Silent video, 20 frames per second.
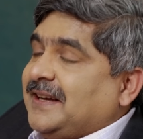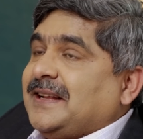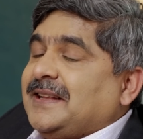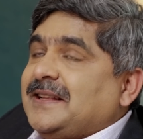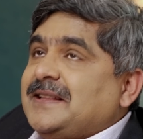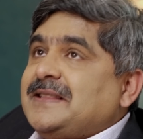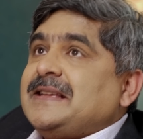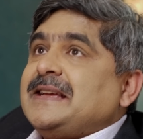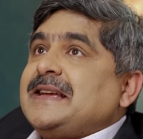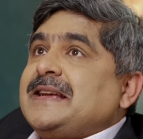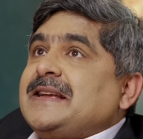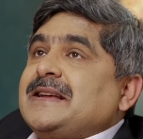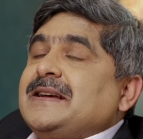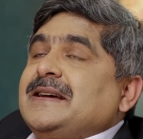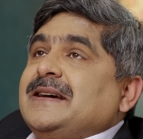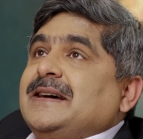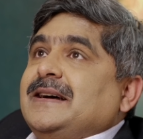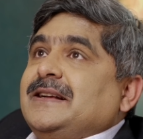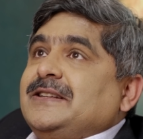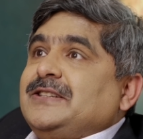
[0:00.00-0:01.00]
another thing,
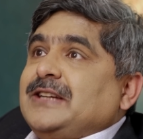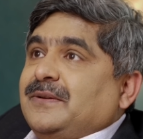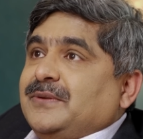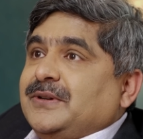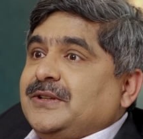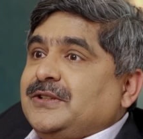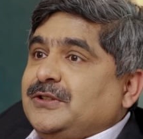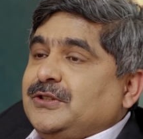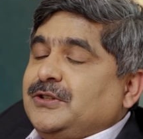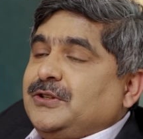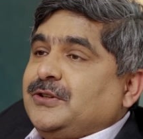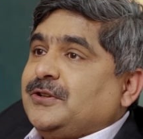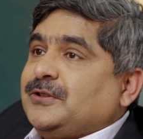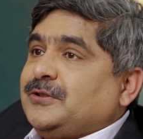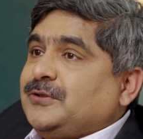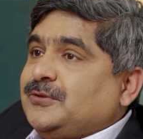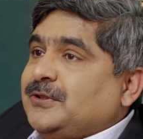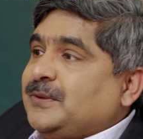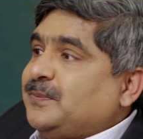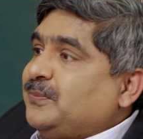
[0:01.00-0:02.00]
Javed, you know,
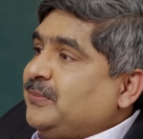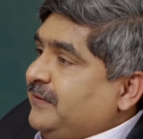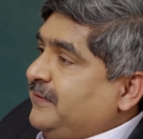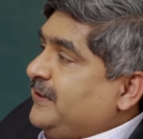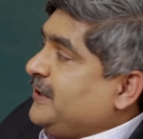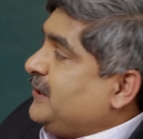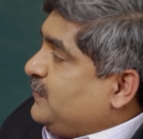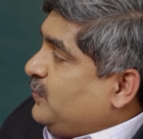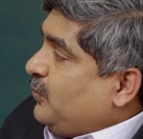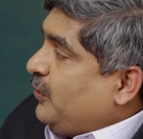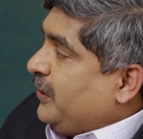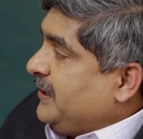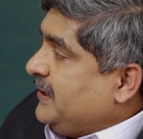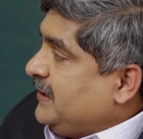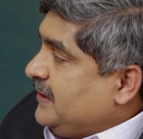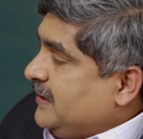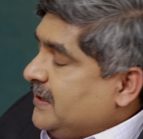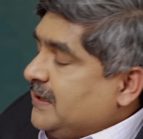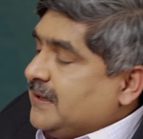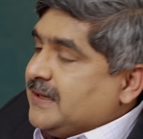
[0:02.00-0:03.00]
to the previous
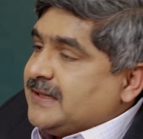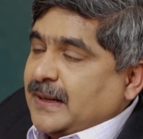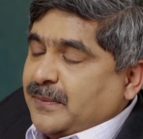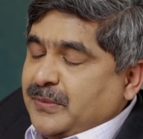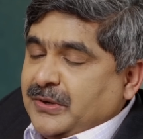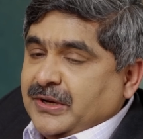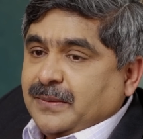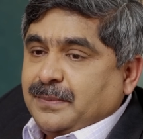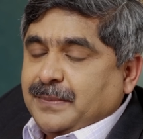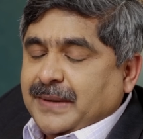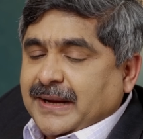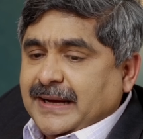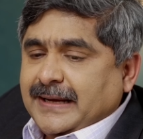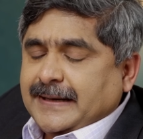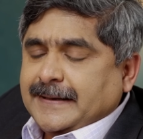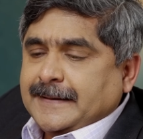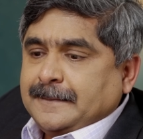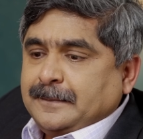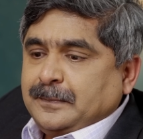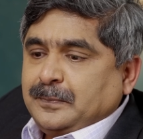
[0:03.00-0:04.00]
point uh, Sabeer
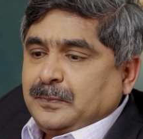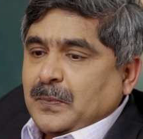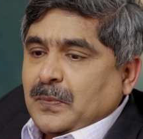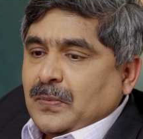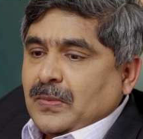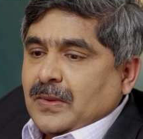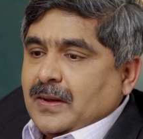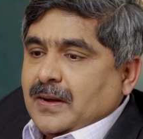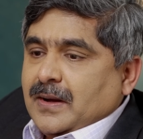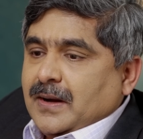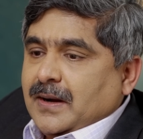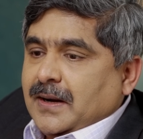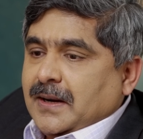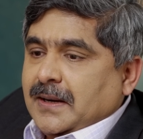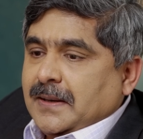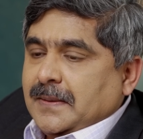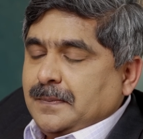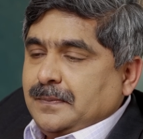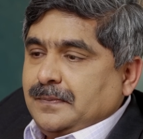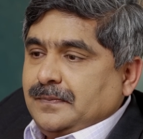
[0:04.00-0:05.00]
made.
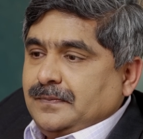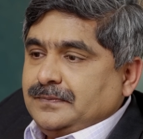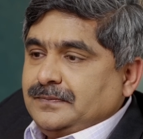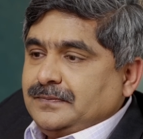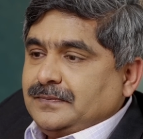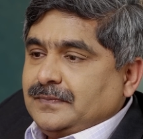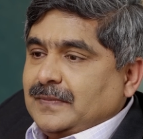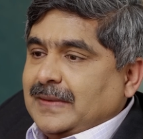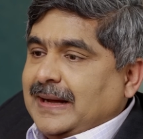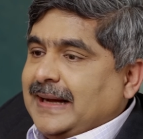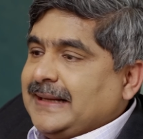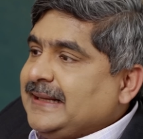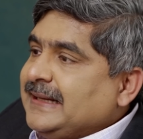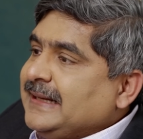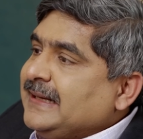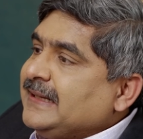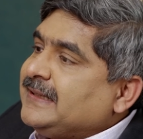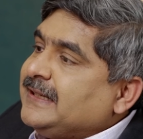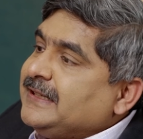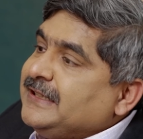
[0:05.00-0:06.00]
Uh, I
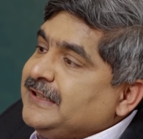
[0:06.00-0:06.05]
think it, the